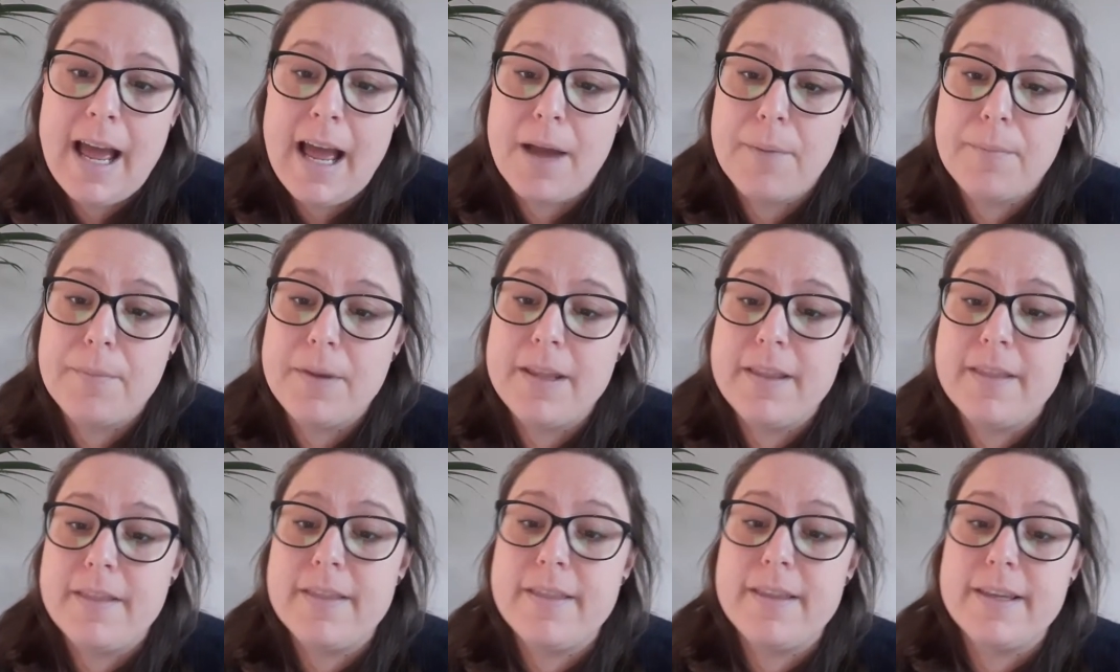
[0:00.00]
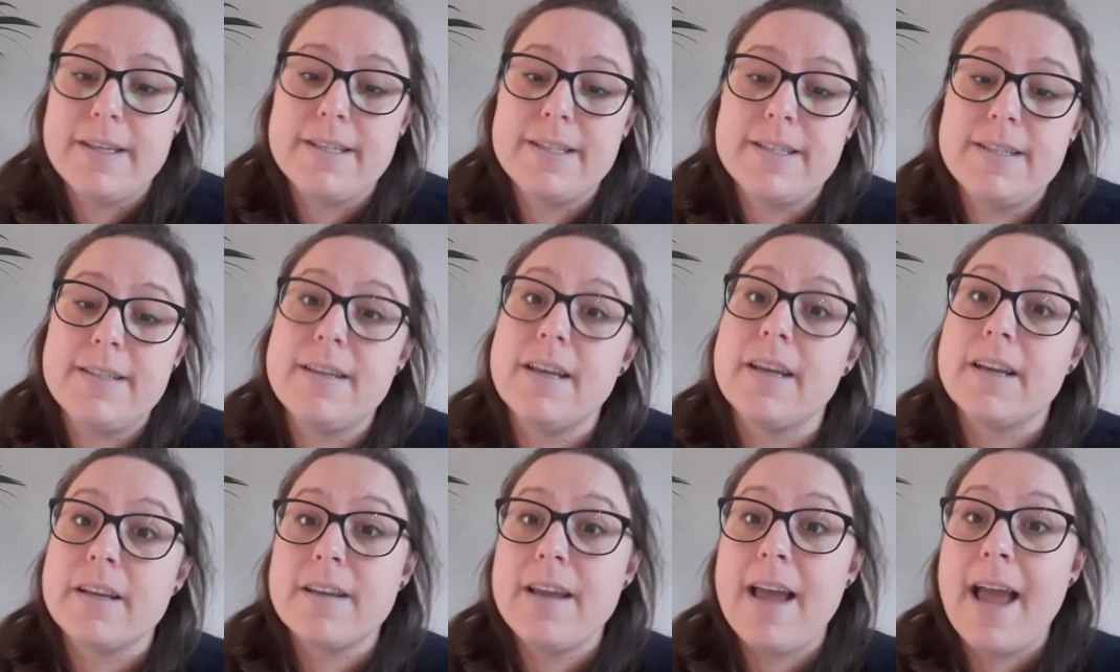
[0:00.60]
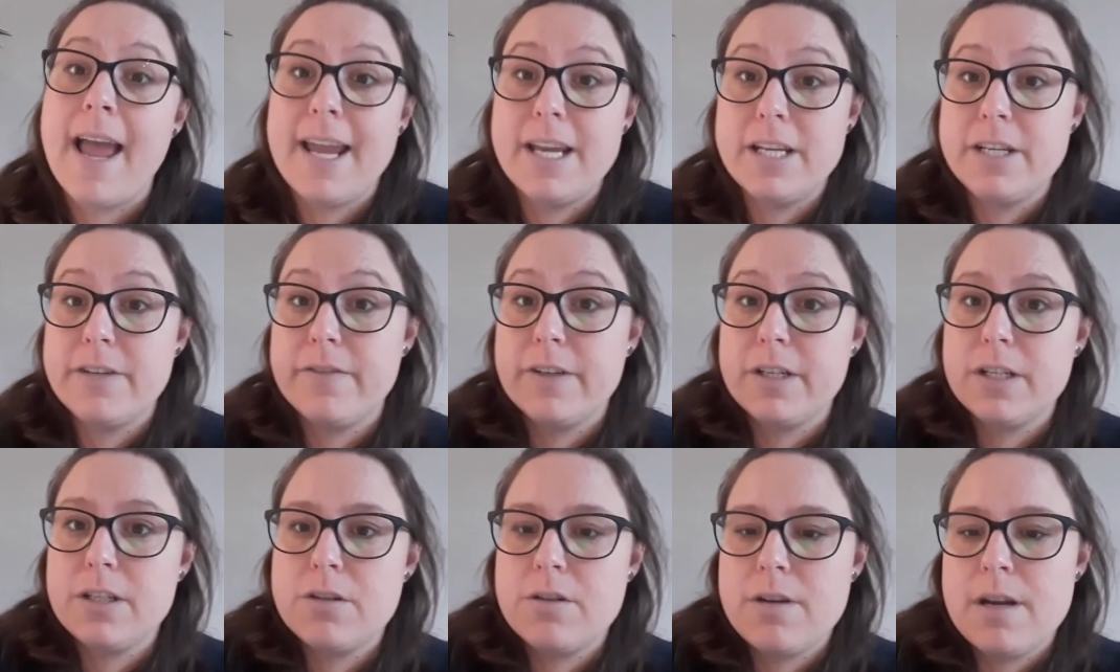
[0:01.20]
in this age of
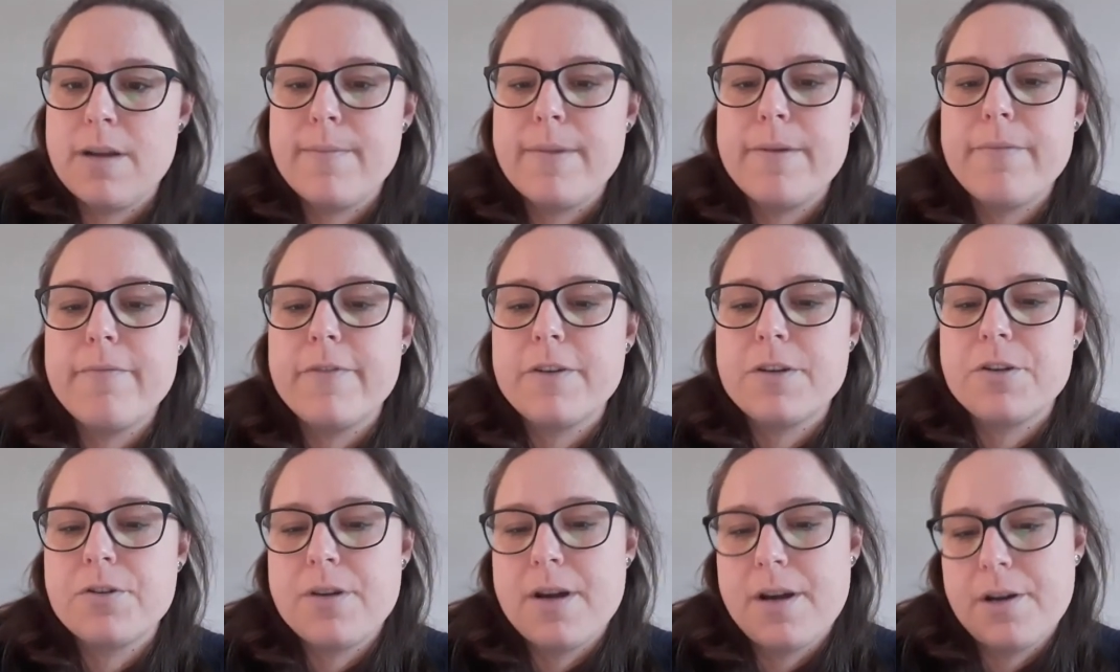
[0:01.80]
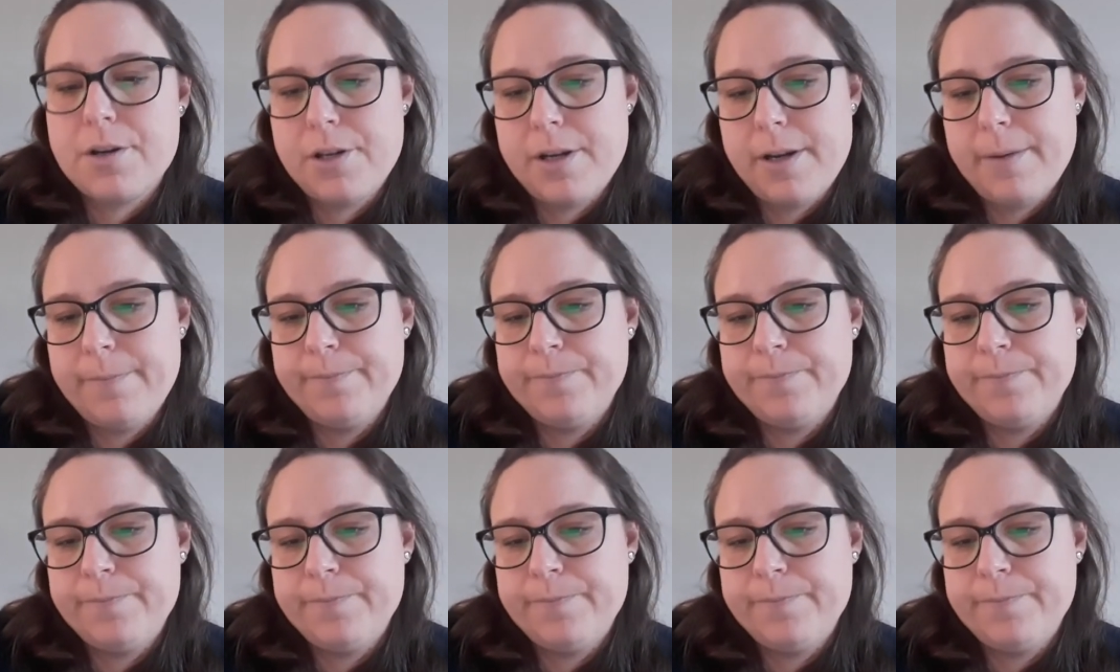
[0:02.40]
extreme infrastructure.